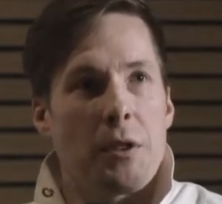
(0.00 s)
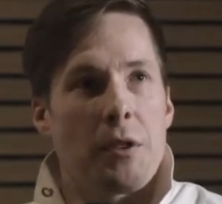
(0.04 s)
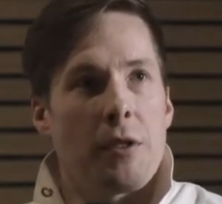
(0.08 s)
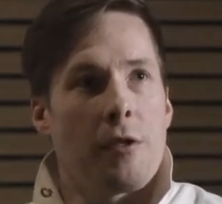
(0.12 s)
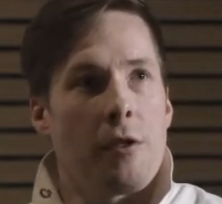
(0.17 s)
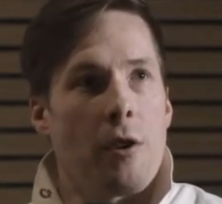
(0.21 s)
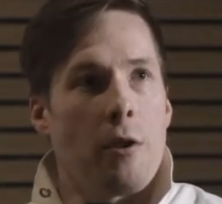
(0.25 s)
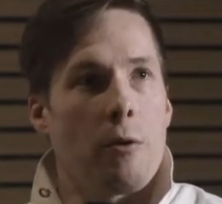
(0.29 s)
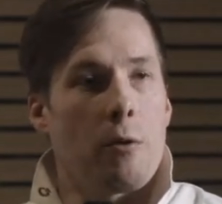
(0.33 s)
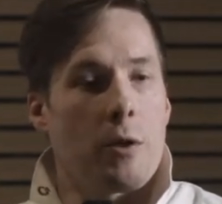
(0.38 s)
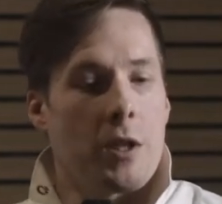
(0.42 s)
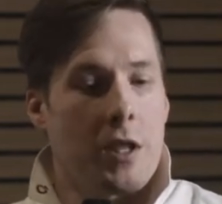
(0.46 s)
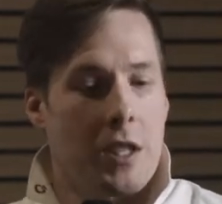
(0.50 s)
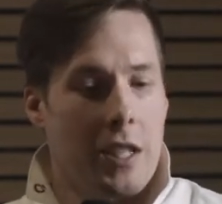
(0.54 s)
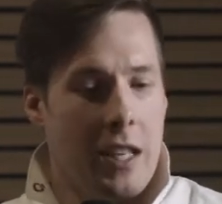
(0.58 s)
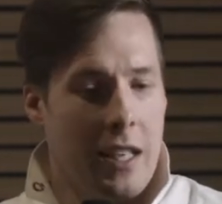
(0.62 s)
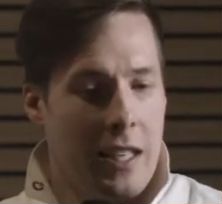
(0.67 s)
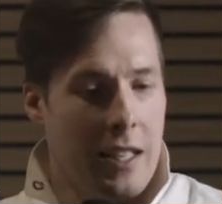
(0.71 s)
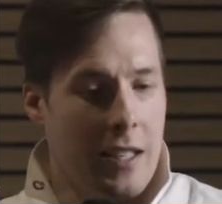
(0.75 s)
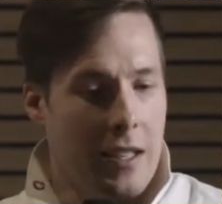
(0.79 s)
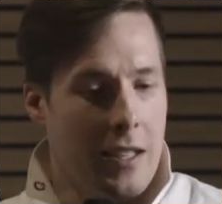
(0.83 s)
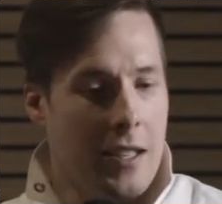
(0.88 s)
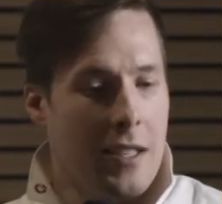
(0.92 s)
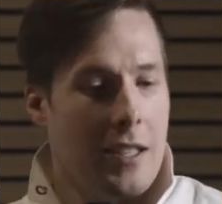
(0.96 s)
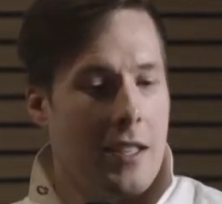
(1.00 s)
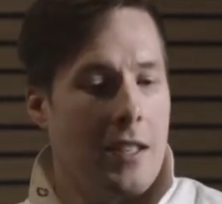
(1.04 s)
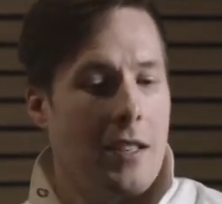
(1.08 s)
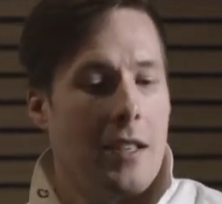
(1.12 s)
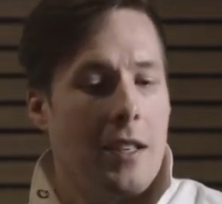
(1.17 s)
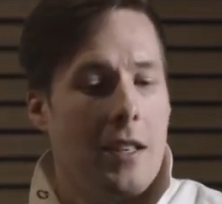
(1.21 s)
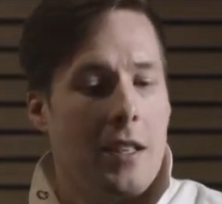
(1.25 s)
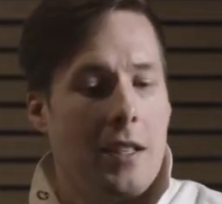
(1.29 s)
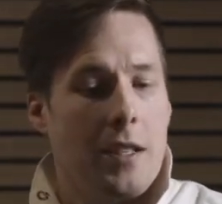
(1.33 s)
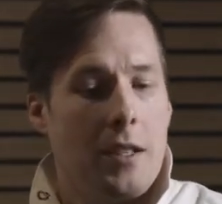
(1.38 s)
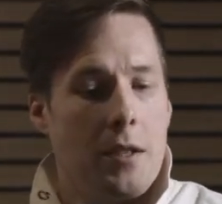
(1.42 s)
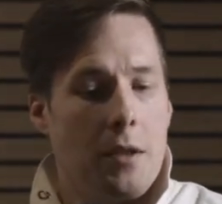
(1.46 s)
grow sense
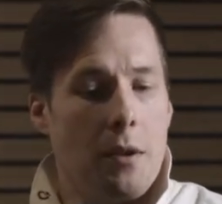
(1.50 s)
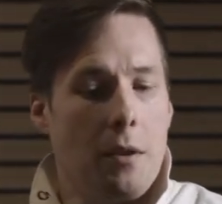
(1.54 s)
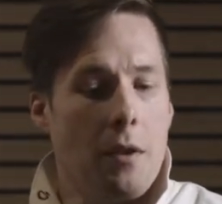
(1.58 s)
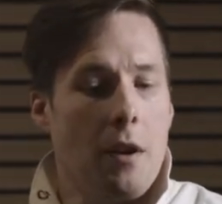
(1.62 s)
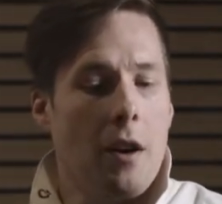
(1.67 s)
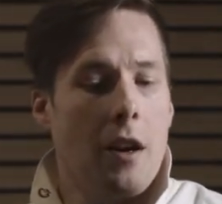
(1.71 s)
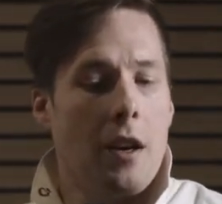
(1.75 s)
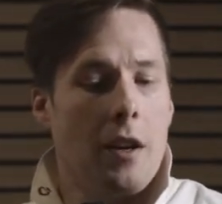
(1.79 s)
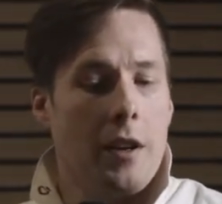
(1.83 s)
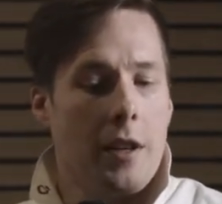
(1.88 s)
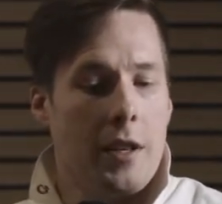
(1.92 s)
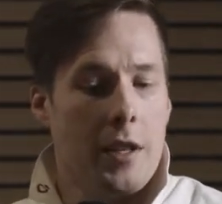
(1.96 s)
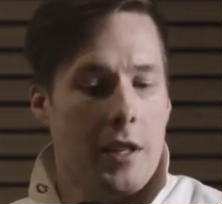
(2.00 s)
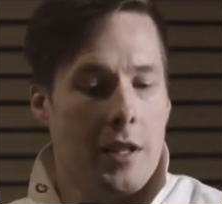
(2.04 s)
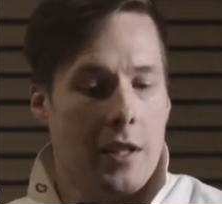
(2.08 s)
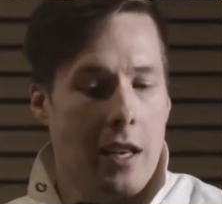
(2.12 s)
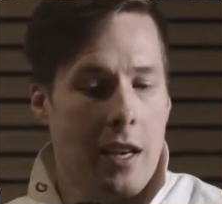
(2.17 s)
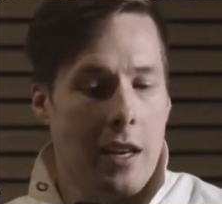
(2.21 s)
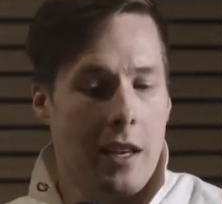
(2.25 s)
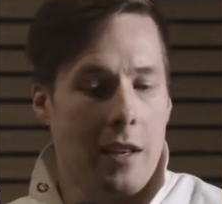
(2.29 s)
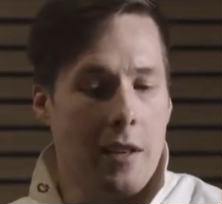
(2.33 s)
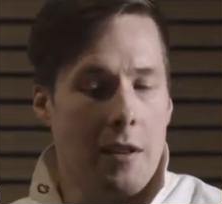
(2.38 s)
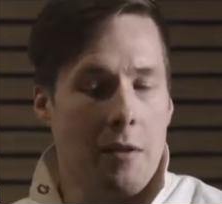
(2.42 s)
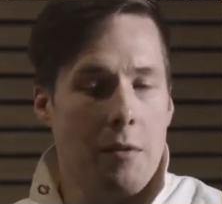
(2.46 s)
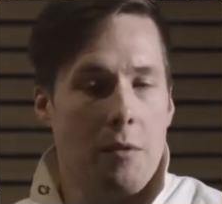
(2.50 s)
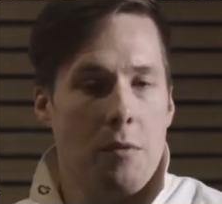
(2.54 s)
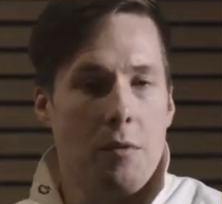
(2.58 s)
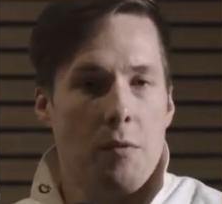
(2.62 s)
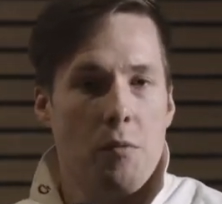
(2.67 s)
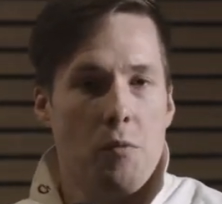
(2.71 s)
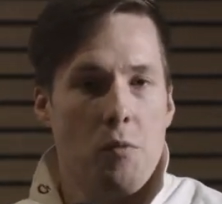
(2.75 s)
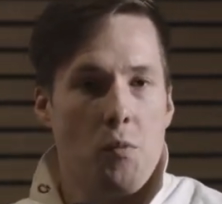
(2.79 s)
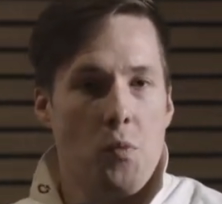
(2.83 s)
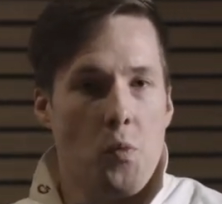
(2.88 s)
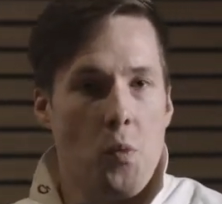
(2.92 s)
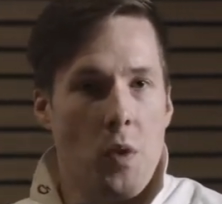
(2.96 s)
to understand
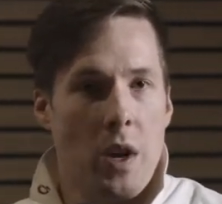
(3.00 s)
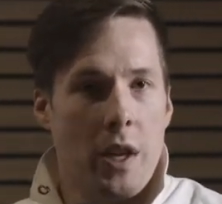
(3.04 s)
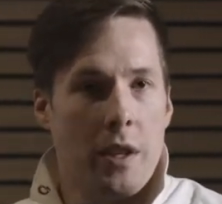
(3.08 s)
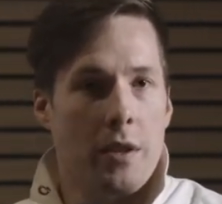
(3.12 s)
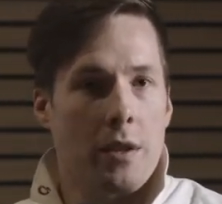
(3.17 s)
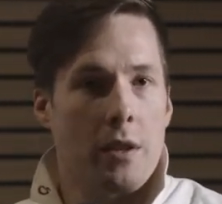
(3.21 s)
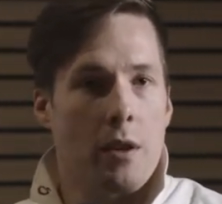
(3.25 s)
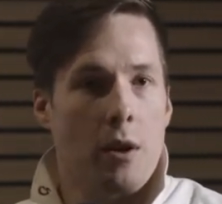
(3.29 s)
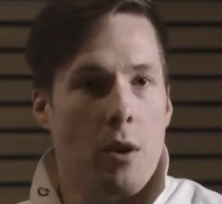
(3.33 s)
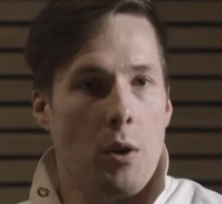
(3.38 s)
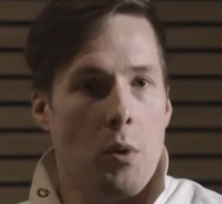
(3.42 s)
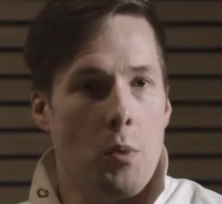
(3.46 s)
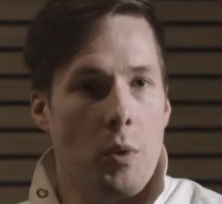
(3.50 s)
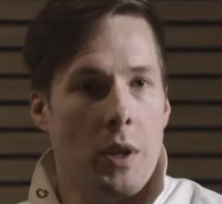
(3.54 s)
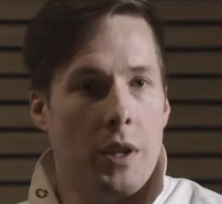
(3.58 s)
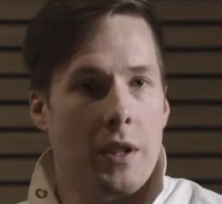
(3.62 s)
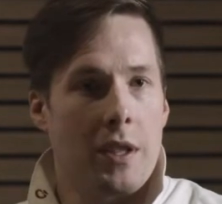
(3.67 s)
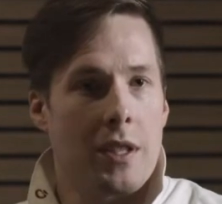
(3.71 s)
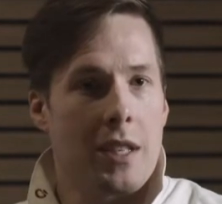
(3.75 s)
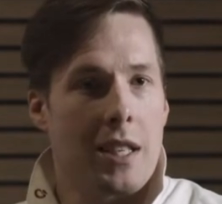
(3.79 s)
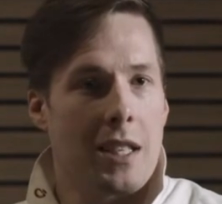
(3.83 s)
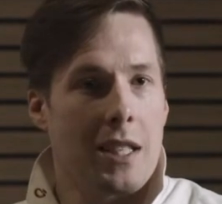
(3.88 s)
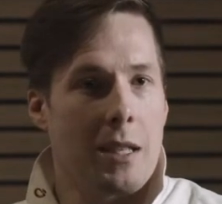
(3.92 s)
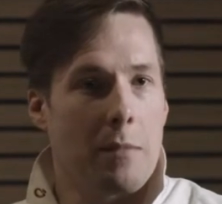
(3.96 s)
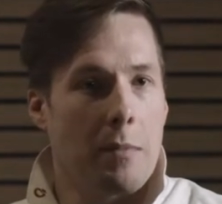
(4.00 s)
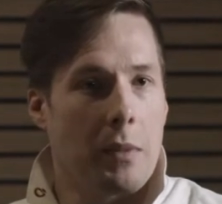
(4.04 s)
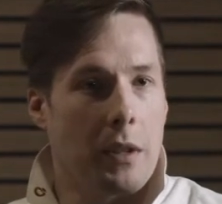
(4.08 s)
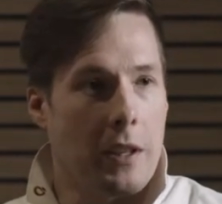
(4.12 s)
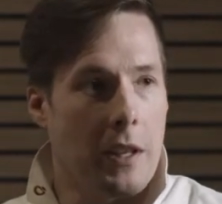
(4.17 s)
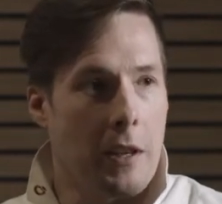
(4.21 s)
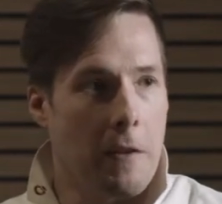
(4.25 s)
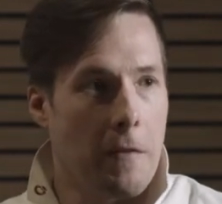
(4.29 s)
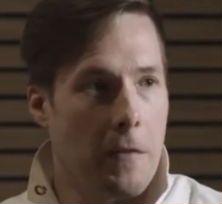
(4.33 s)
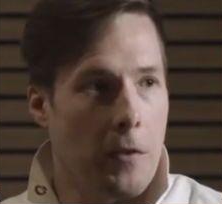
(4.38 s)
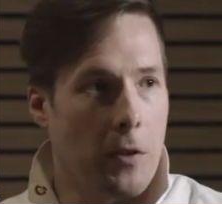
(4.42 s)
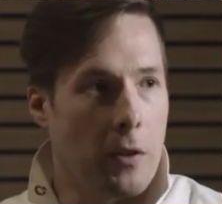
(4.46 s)
when to go with the sensible
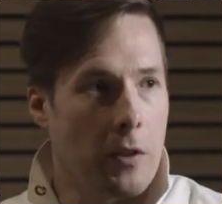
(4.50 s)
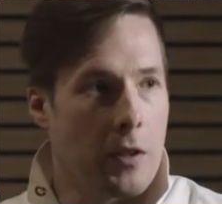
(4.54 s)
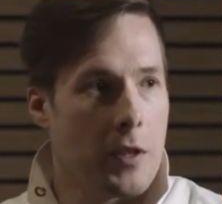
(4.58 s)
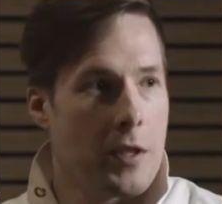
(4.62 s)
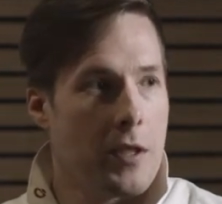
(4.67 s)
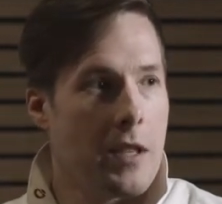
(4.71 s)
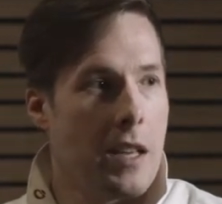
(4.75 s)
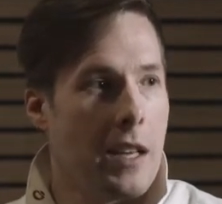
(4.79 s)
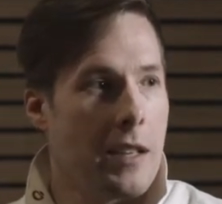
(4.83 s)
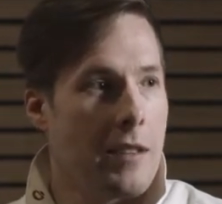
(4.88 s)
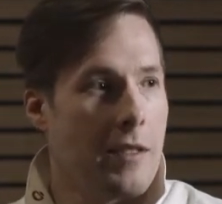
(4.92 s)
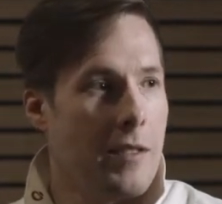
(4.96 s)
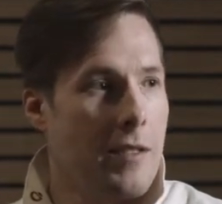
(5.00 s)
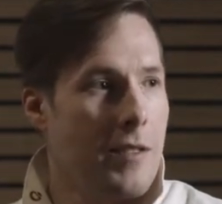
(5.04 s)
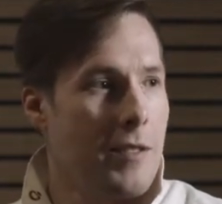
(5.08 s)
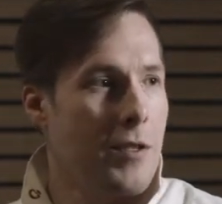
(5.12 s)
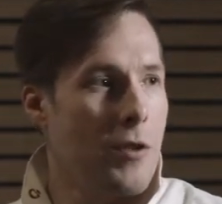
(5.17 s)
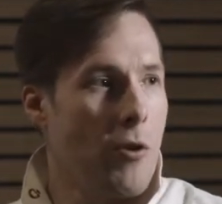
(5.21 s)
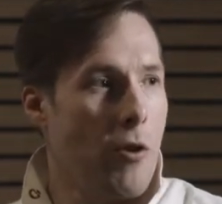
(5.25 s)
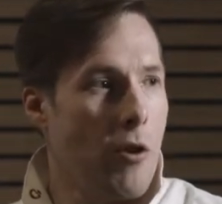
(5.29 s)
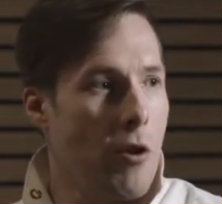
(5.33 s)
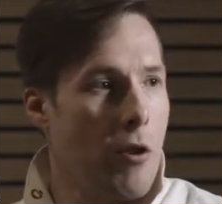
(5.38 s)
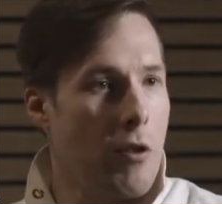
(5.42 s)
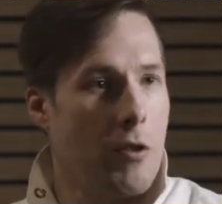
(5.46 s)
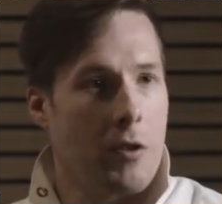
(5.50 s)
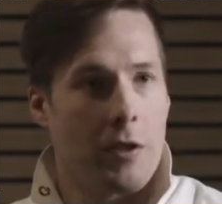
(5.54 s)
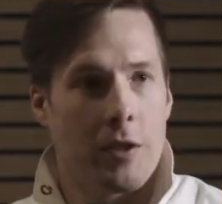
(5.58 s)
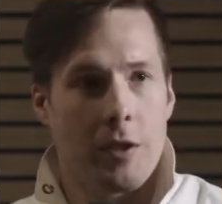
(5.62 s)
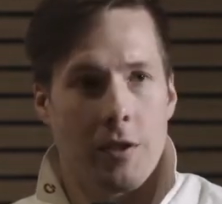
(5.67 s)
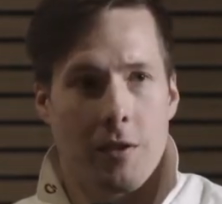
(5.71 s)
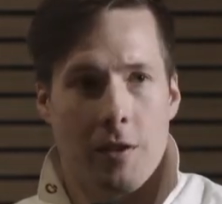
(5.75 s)
defaults that your